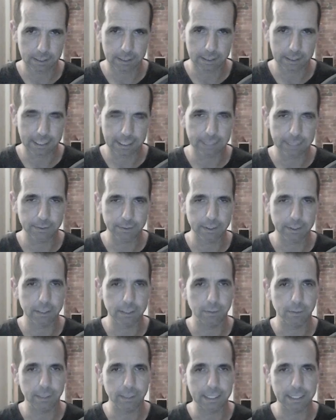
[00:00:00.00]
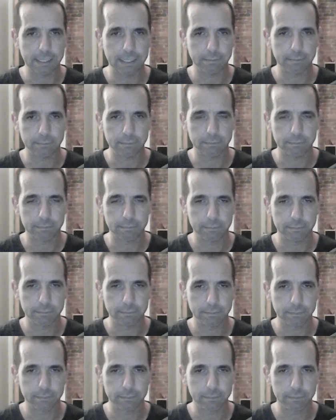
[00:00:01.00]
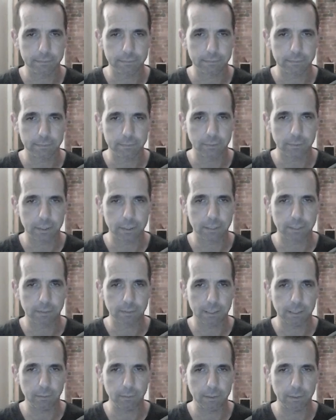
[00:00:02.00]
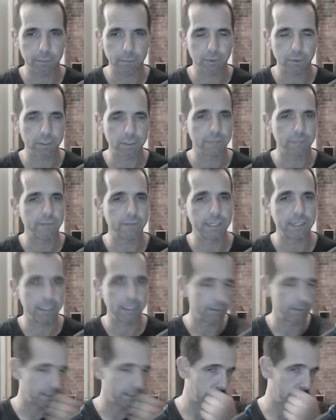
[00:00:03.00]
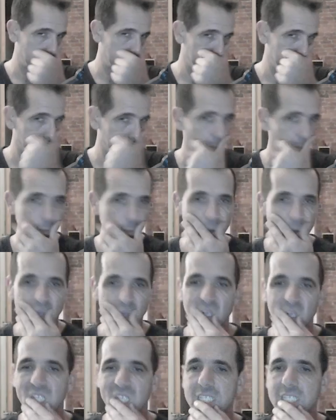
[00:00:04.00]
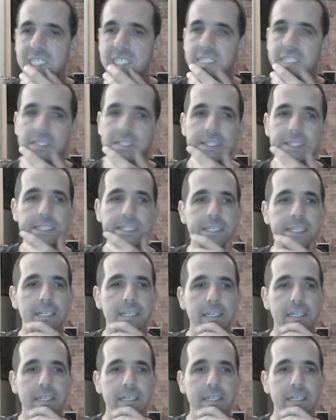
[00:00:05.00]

are you going to win it? White to play and win. Pause the video and decide.